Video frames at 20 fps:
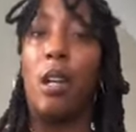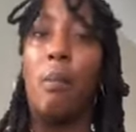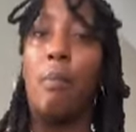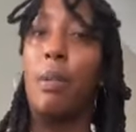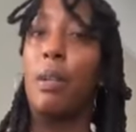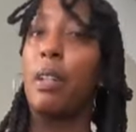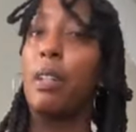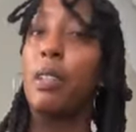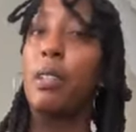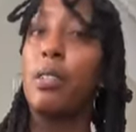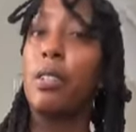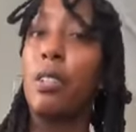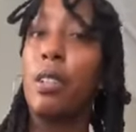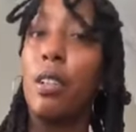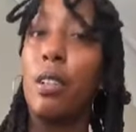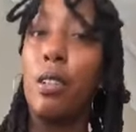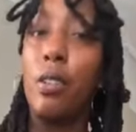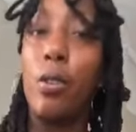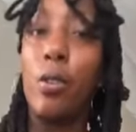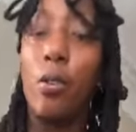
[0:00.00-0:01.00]
Because
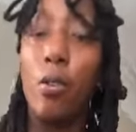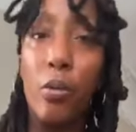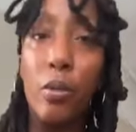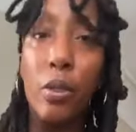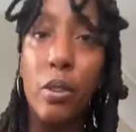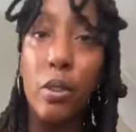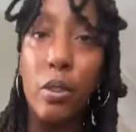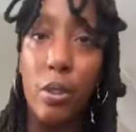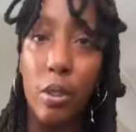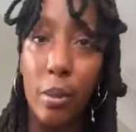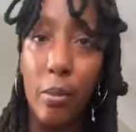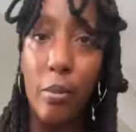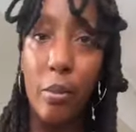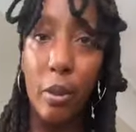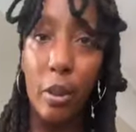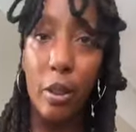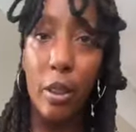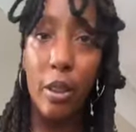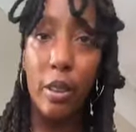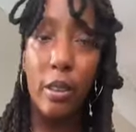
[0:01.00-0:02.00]
getting over
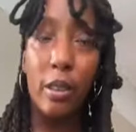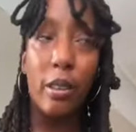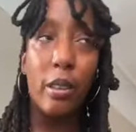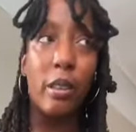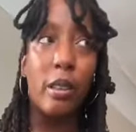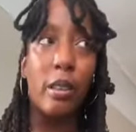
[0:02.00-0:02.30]
someone